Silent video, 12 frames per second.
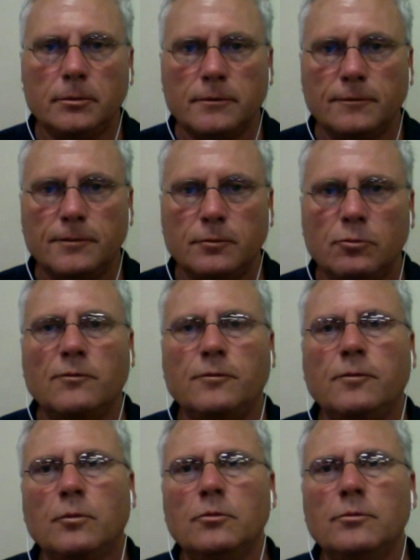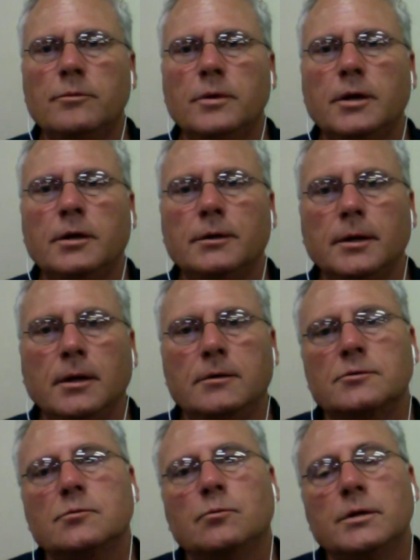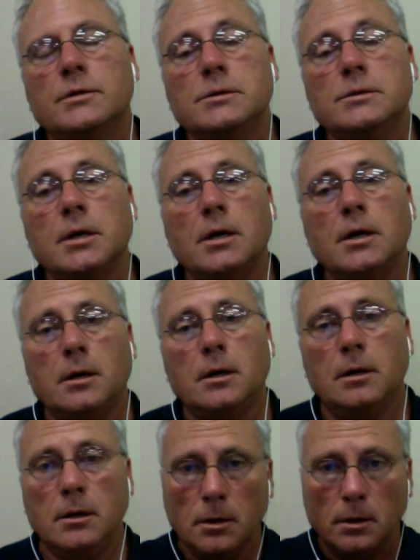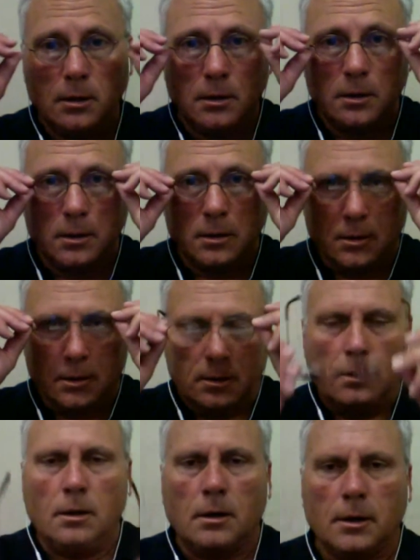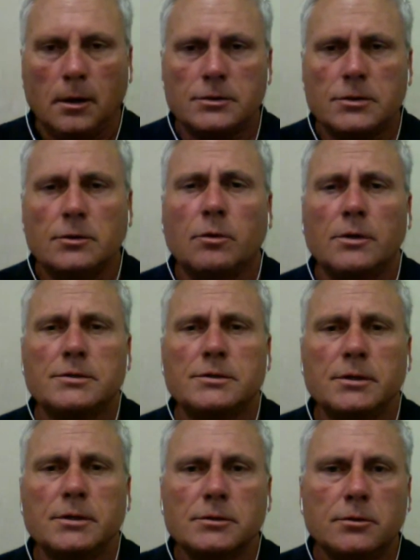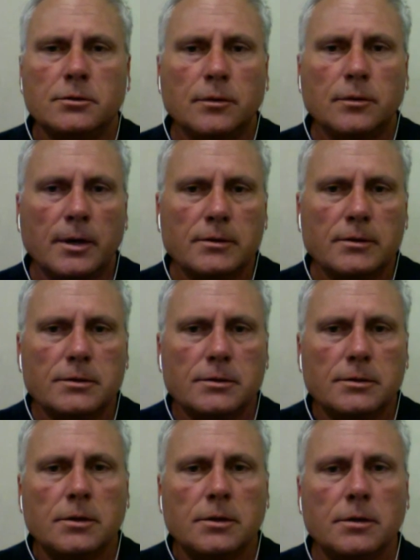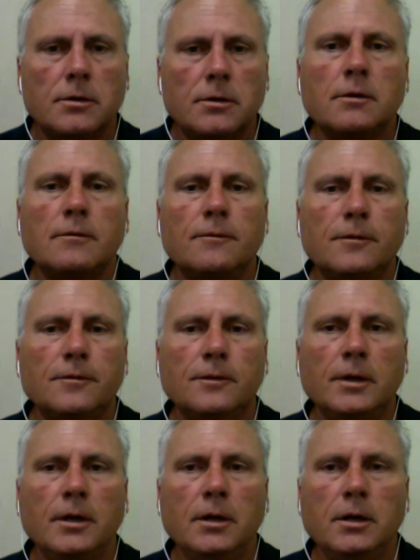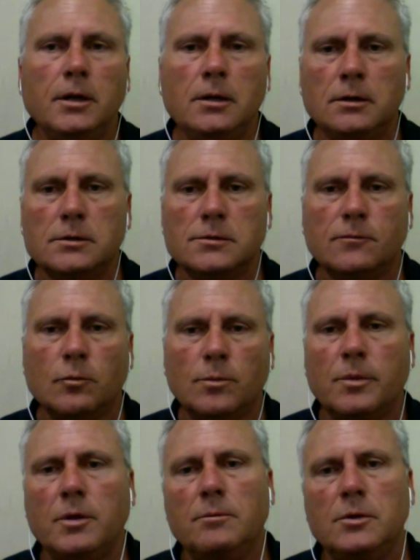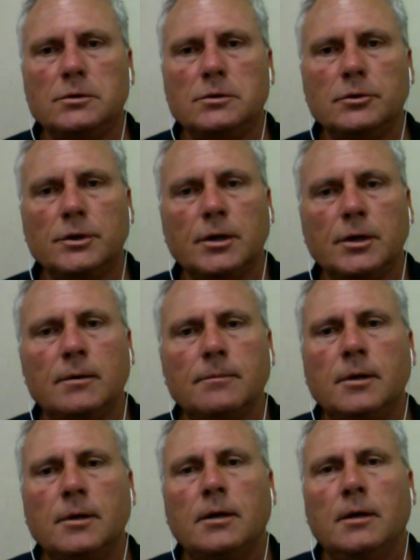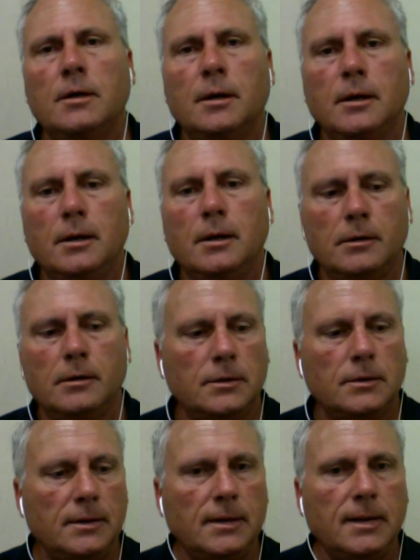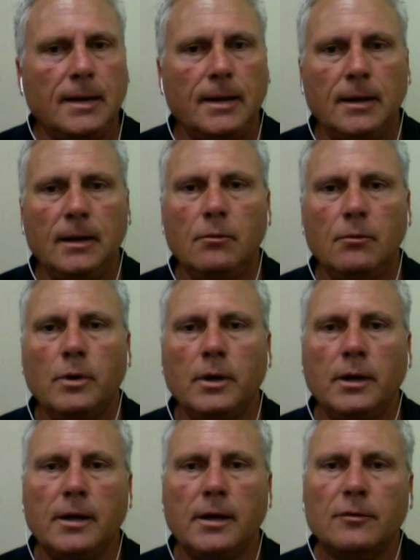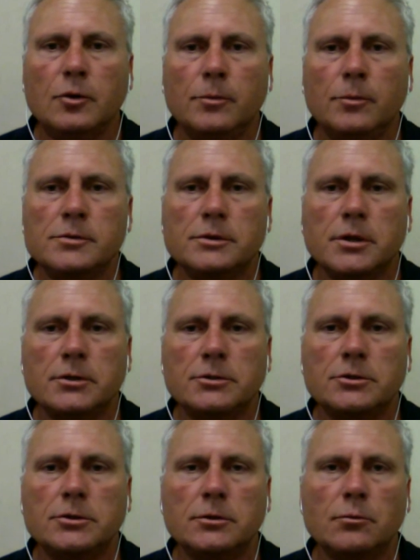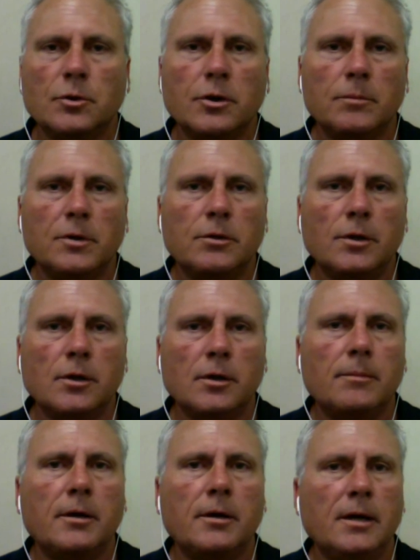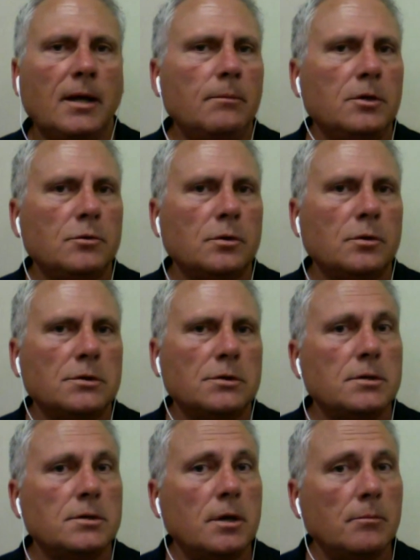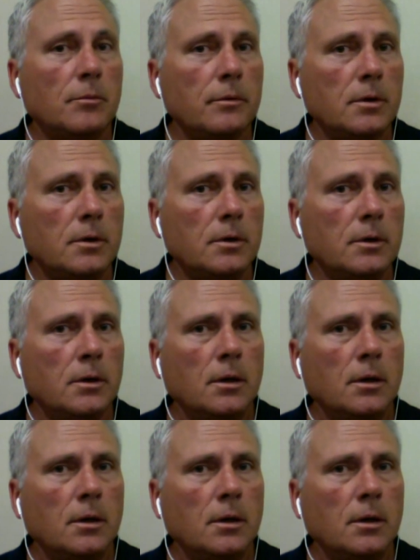of the PHONEWORD Forum, and today is Wednesday, August the 26th, 2015. It's 4 p.m. Eastern Time, and today we have an open session. We're going to be talking about naming, addressing, and numbering,